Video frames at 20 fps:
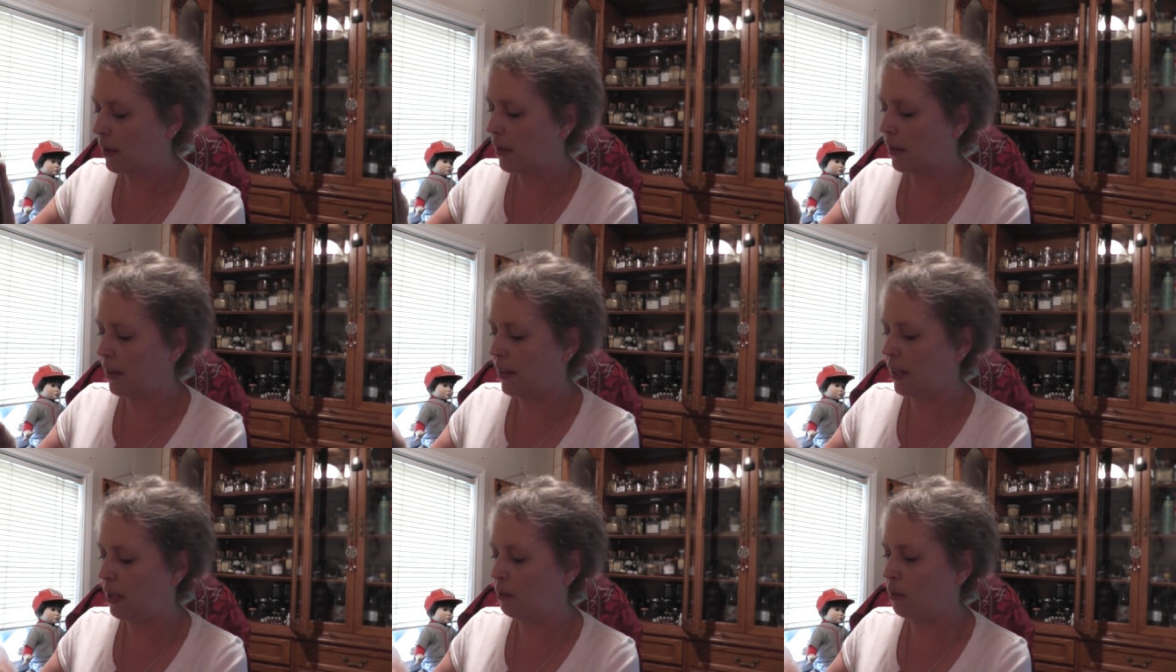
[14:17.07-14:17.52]

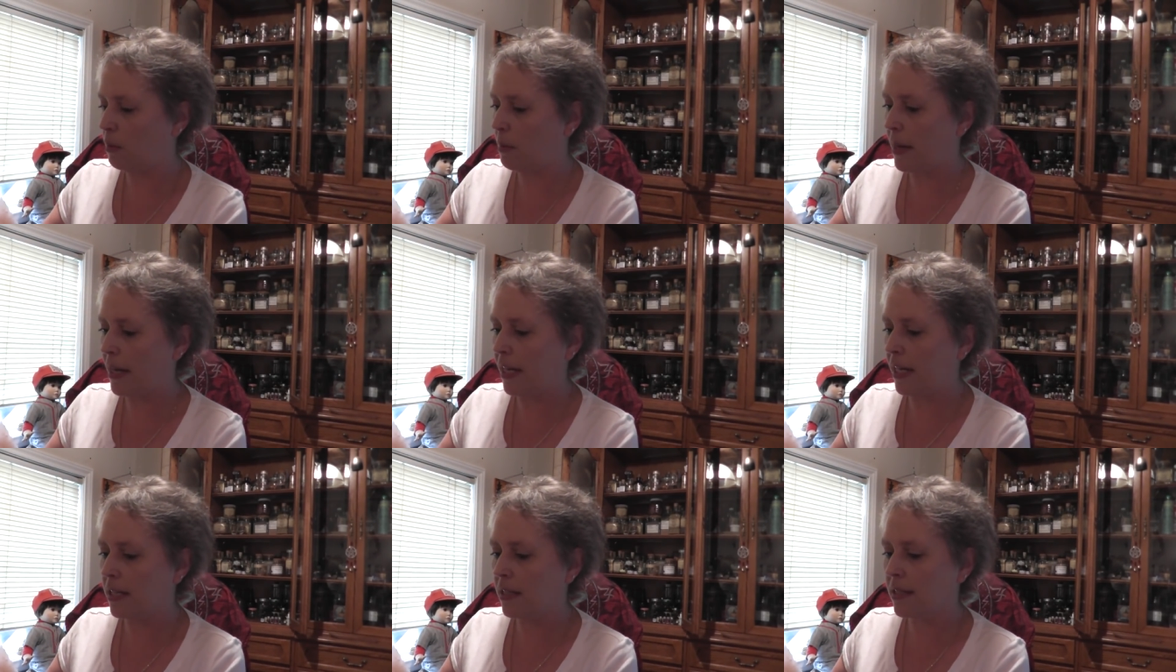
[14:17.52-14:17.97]
the
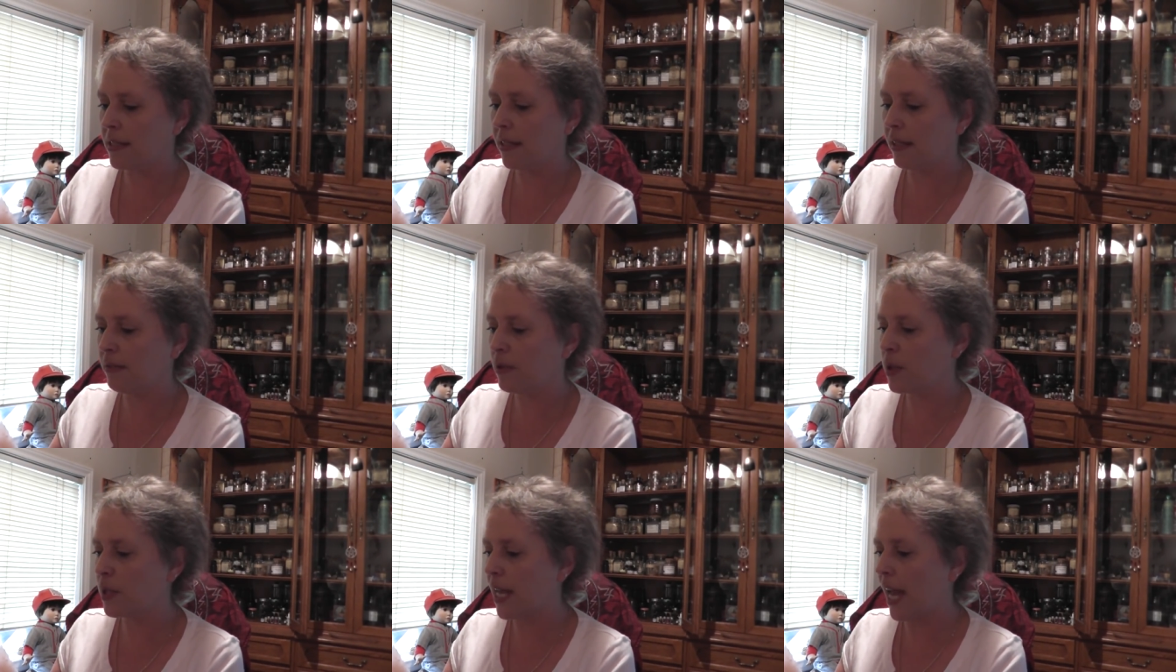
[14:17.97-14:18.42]
remaining
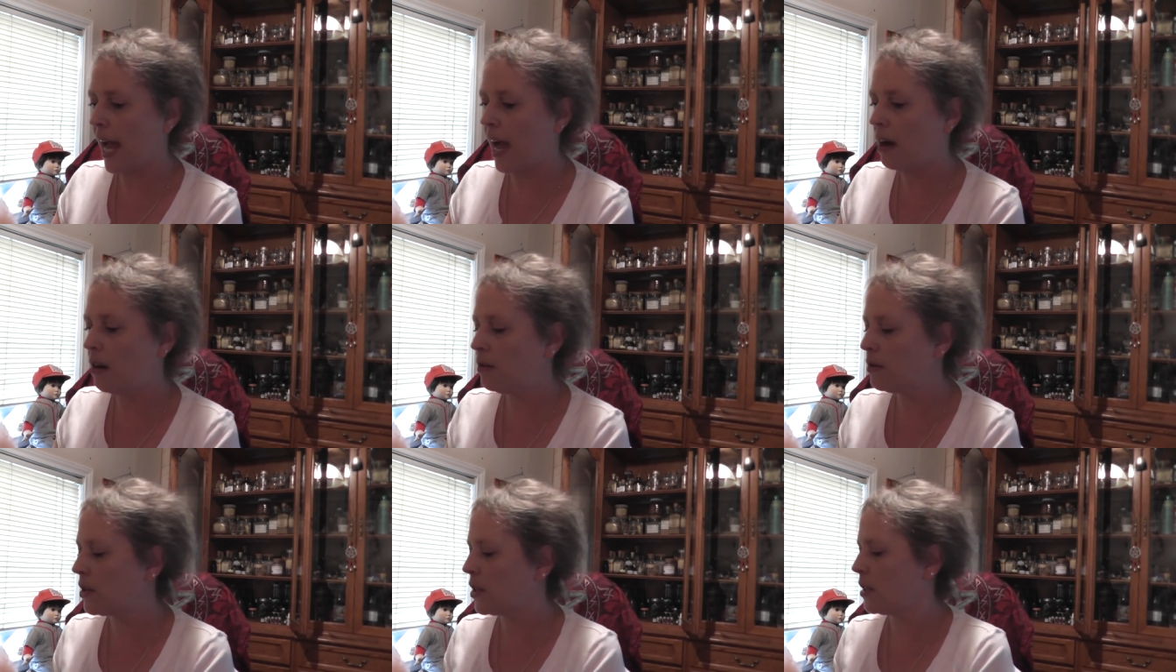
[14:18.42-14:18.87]
slivers
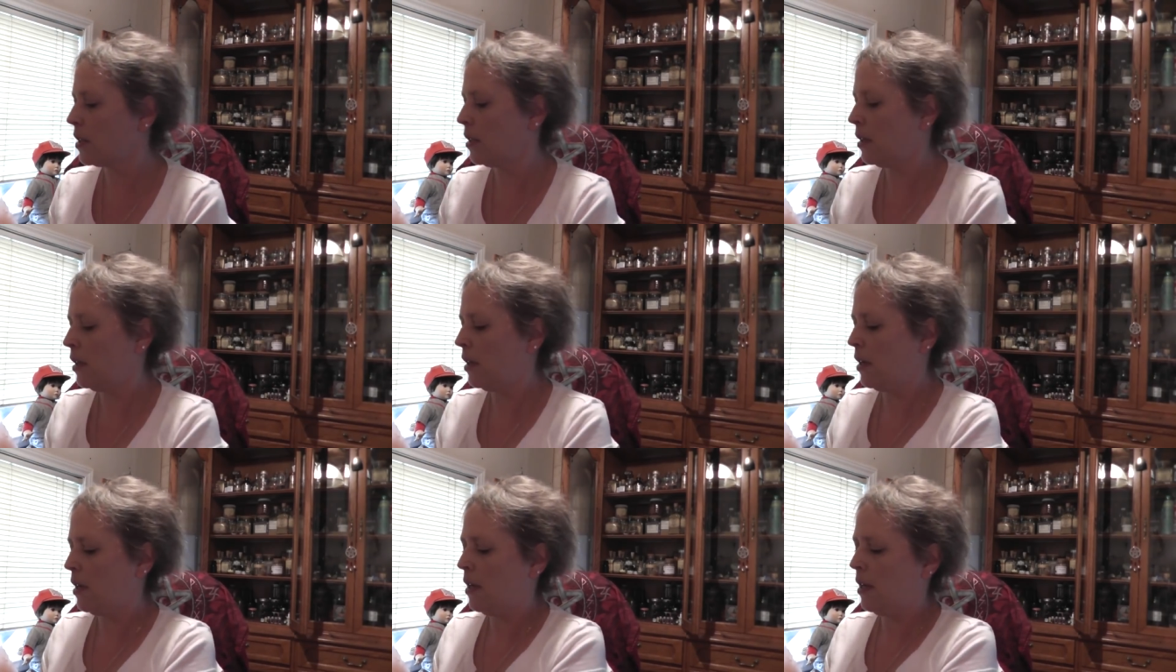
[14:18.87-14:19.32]
out.
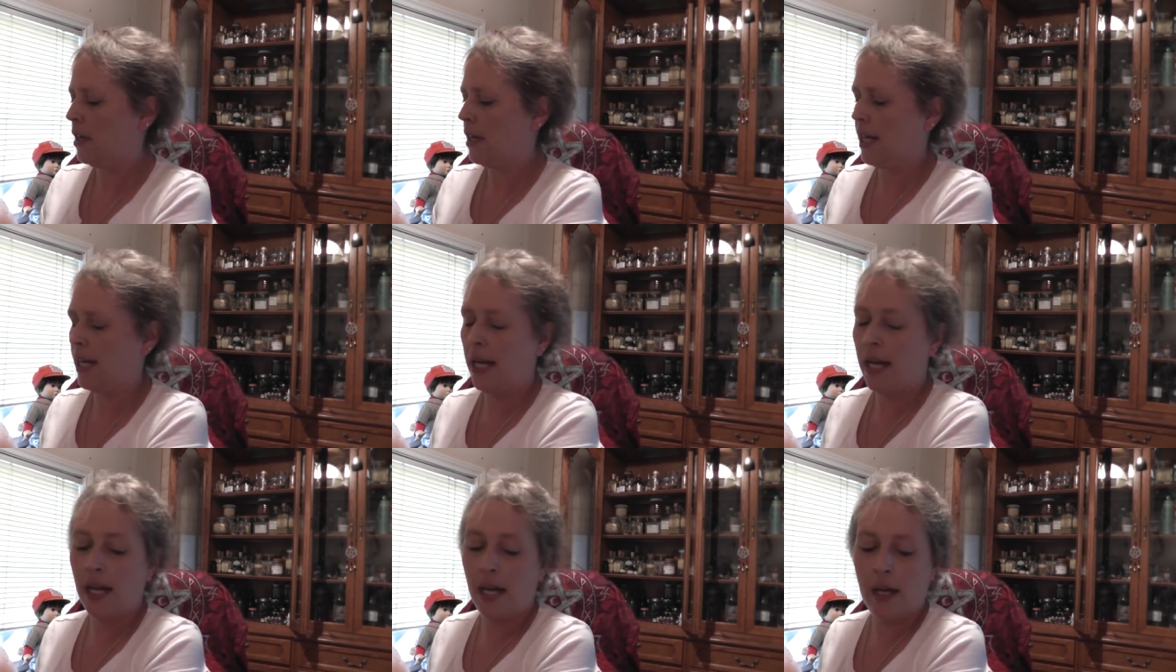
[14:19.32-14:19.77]

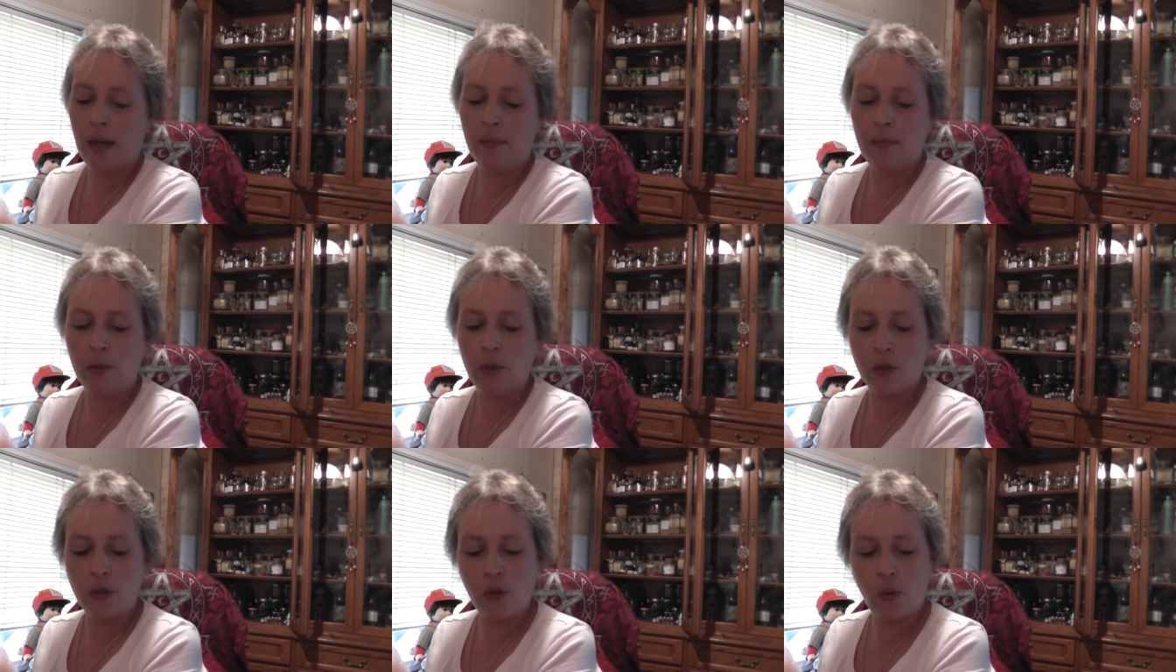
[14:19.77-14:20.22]

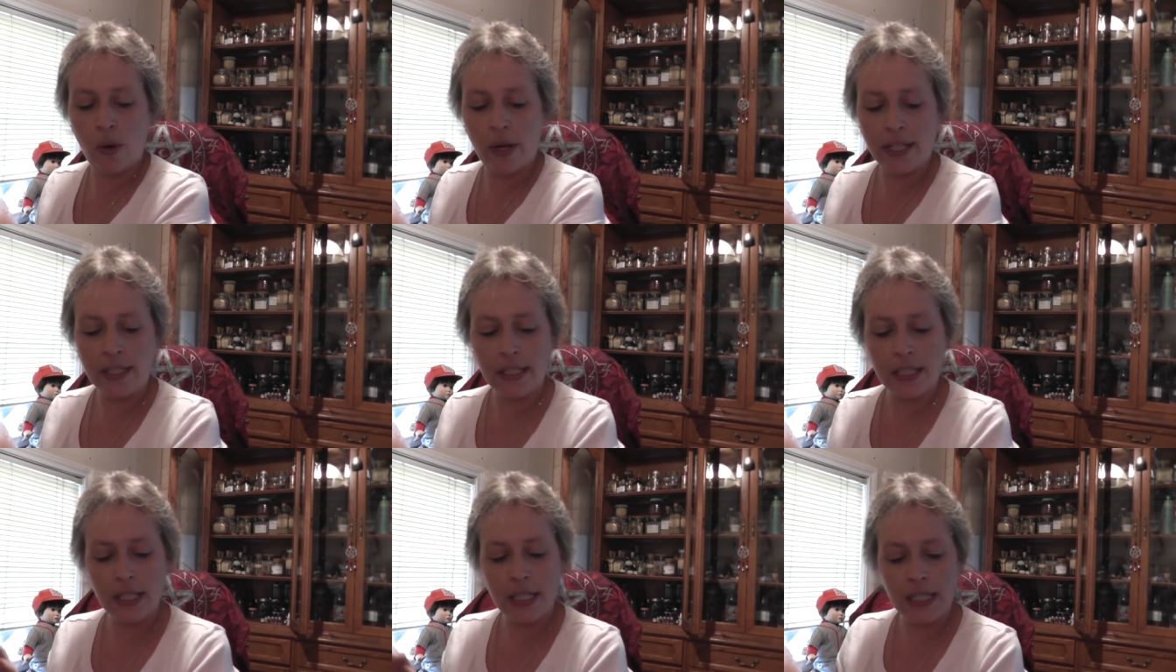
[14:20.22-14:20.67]
You're
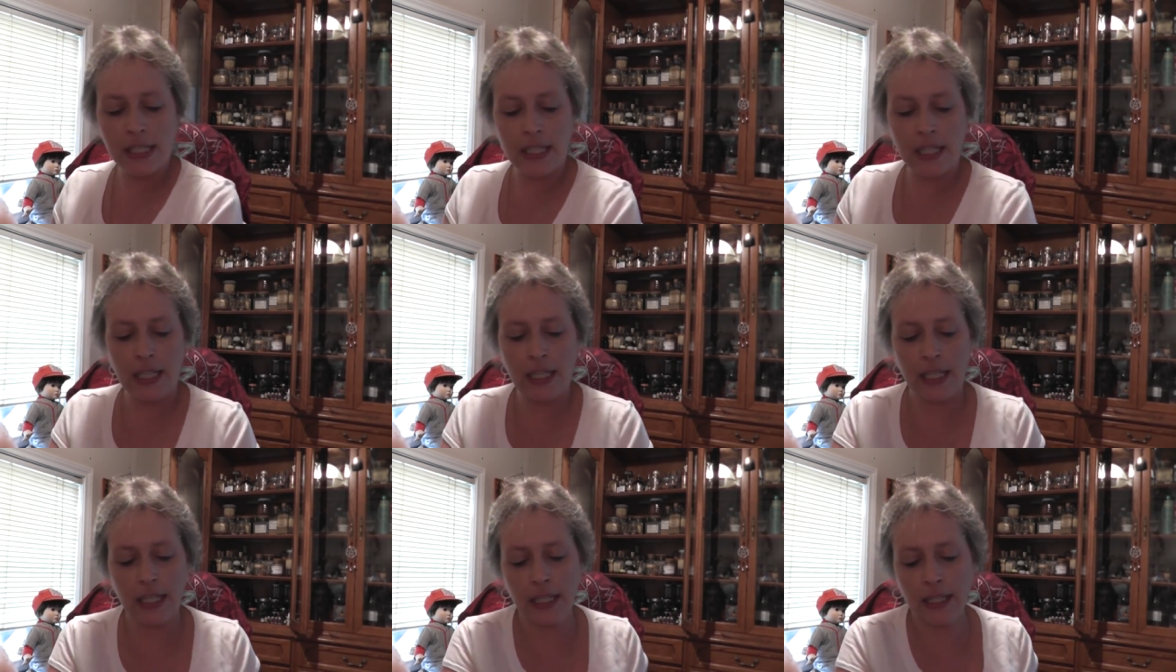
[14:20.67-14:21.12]
going to
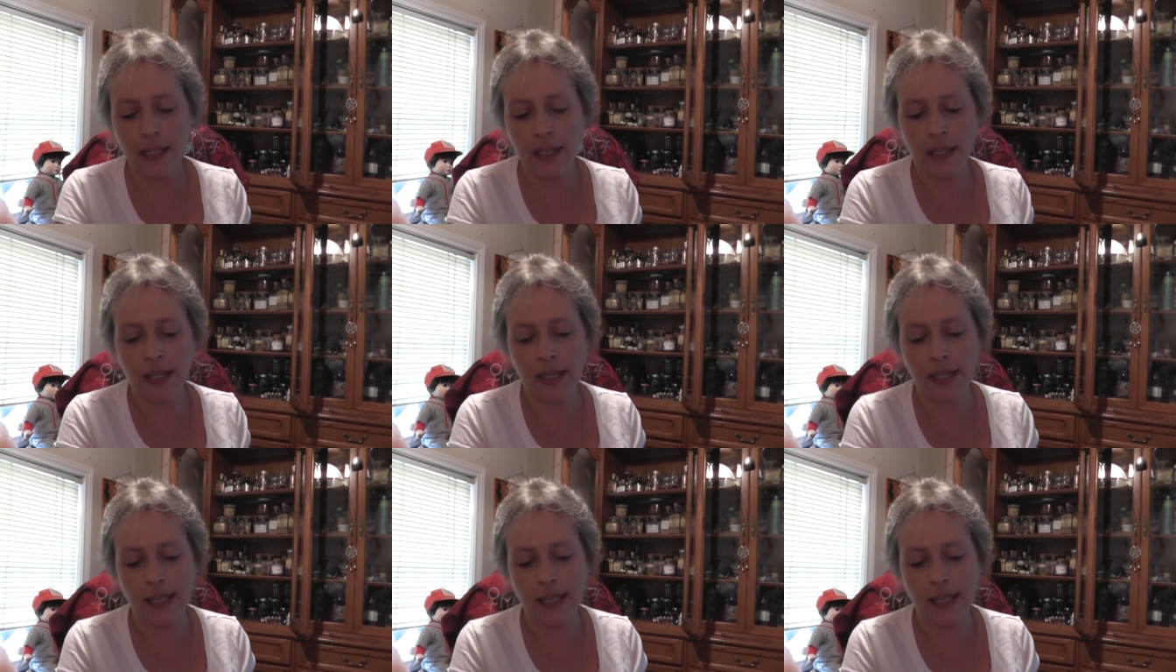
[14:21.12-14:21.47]
need